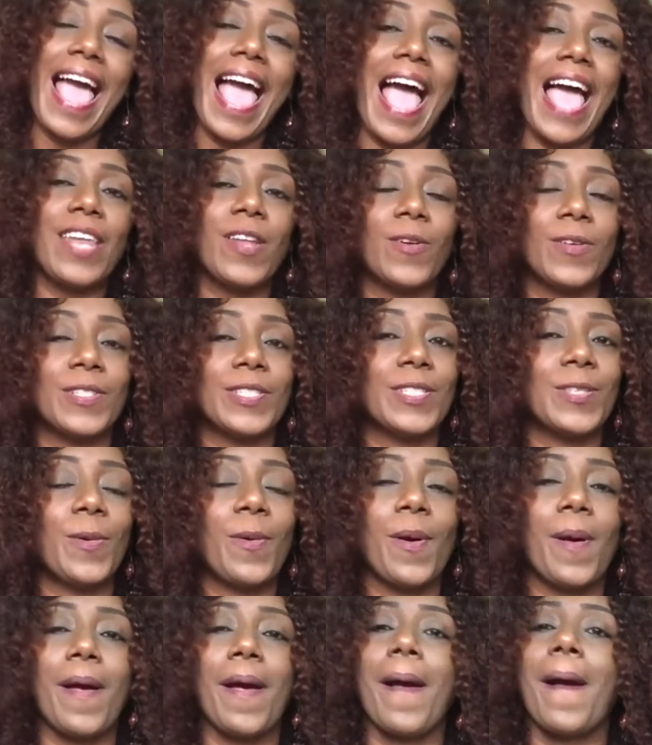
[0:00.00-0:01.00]
And
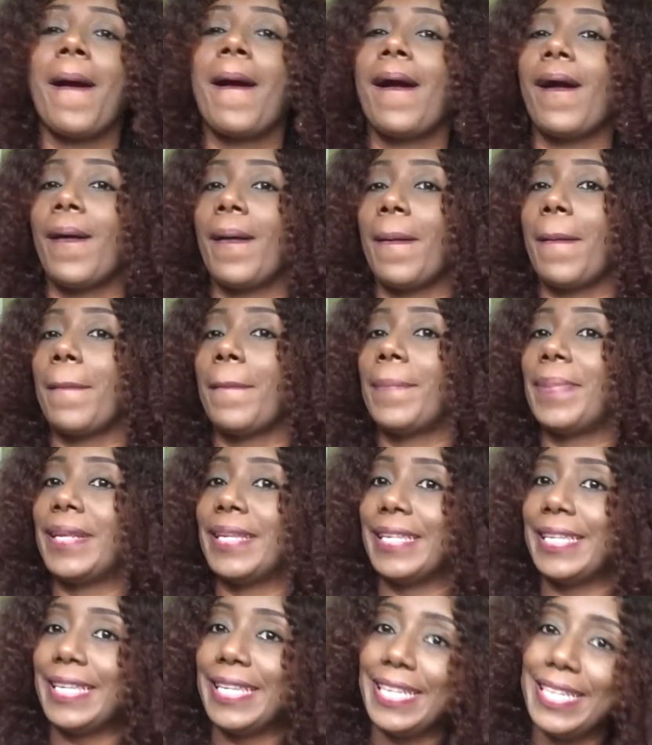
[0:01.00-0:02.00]
also,
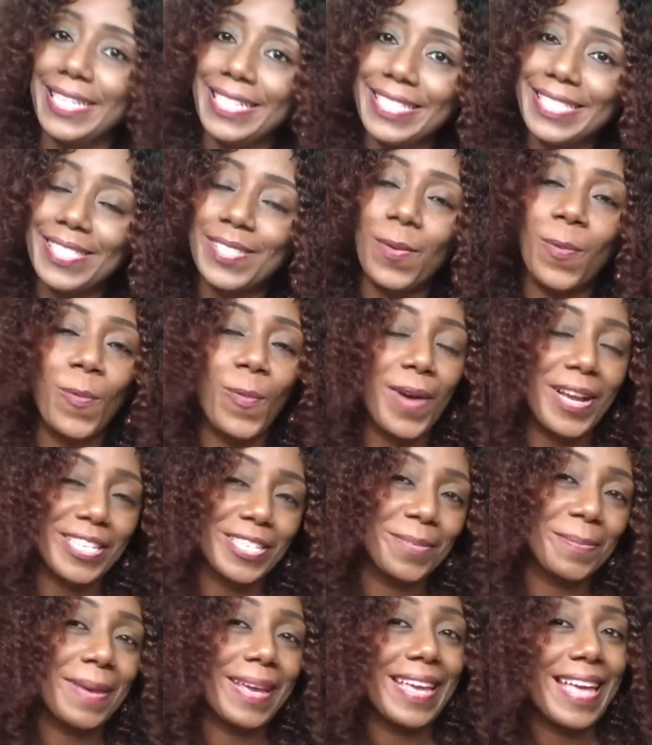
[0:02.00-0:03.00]
please
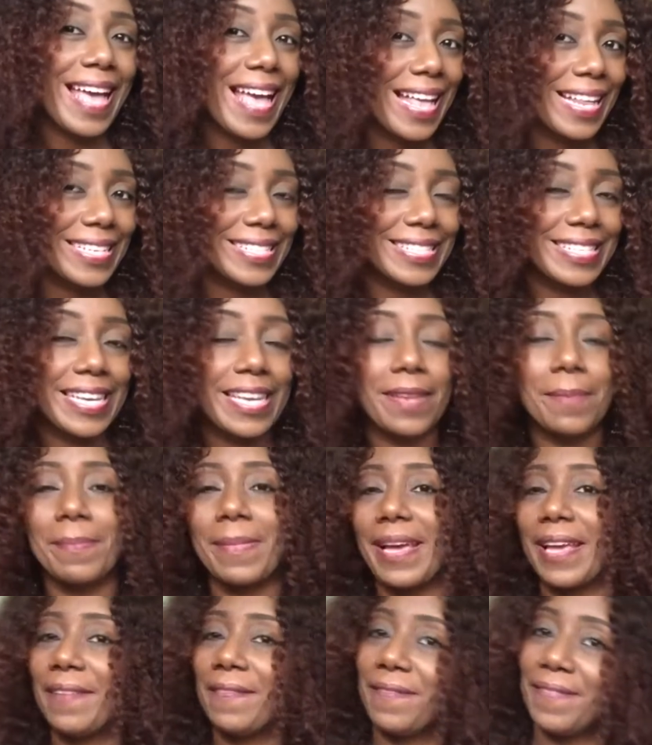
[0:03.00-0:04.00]
watch my ads in
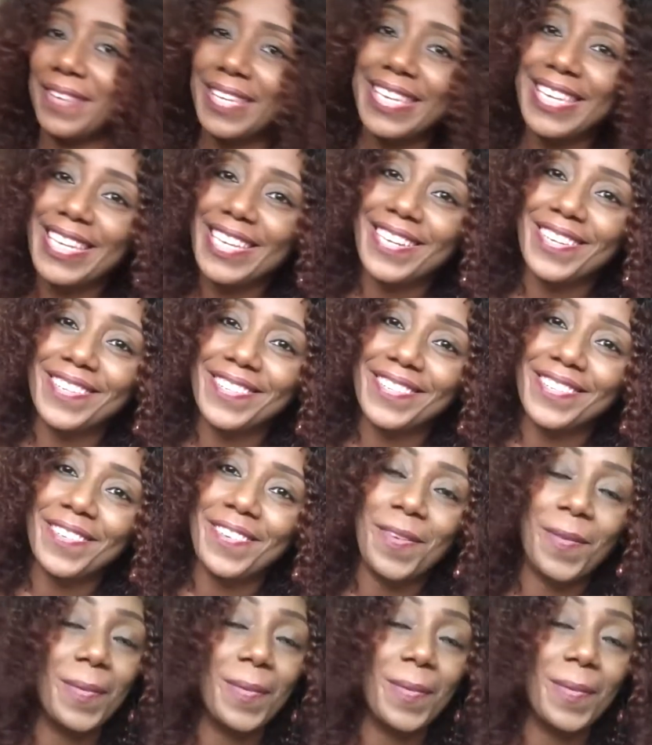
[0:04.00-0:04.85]
my video.